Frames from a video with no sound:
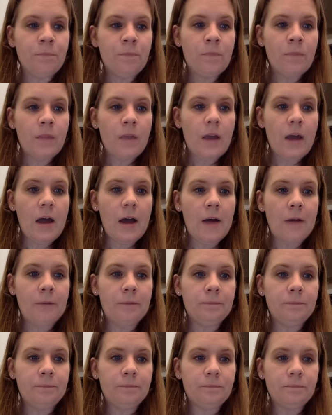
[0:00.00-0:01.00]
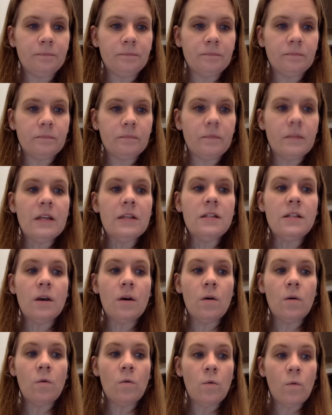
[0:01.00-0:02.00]
Um,
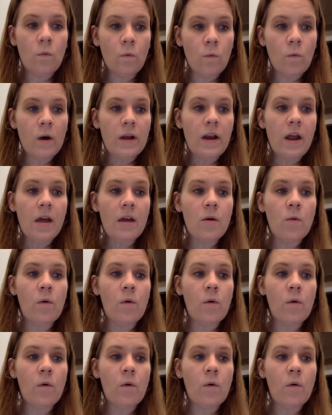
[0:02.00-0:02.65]
so what uh,